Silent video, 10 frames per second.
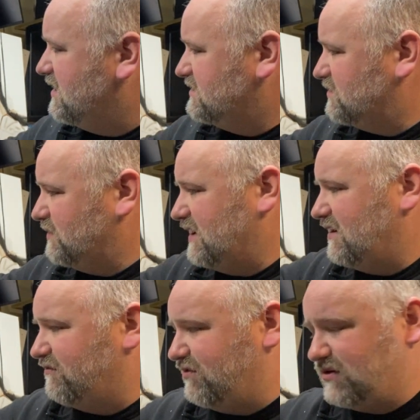So we
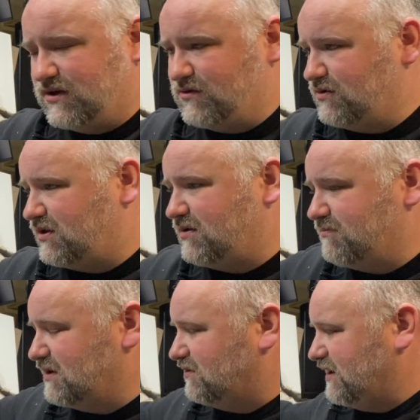have youth,
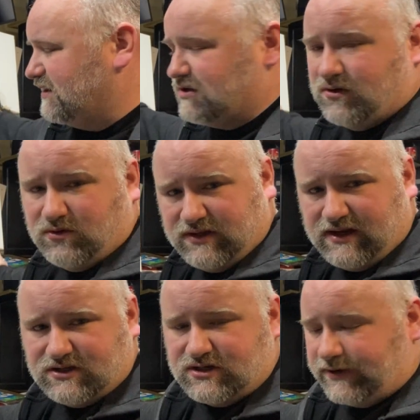middle age, and old
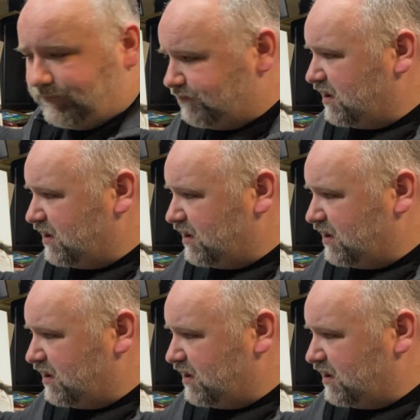age here,